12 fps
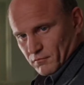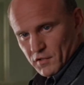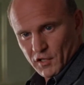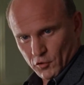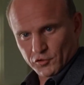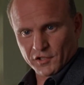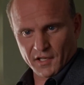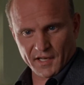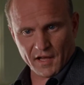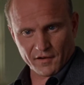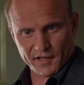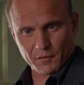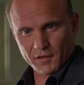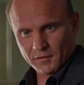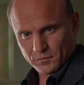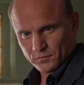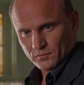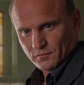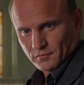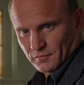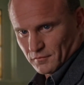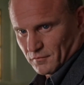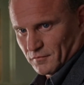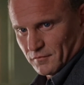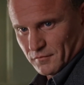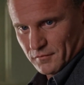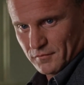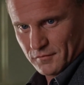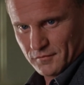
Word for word: But I'll go check it out anyway. What's going on